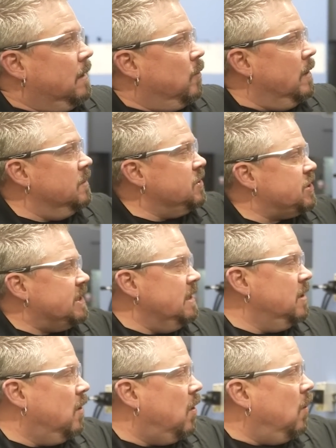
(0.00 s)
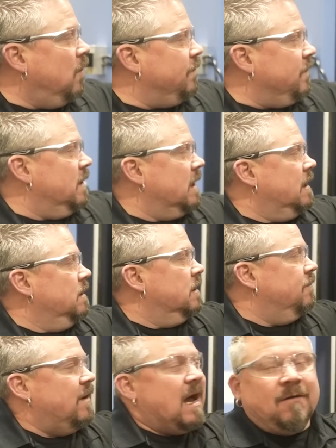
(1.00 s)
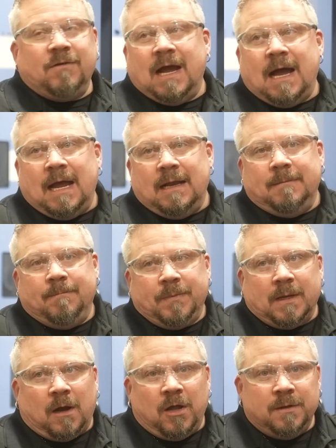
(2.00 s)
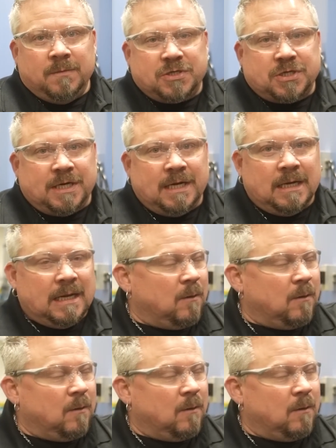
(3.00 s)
we machine the hole for the valve guide on the machine,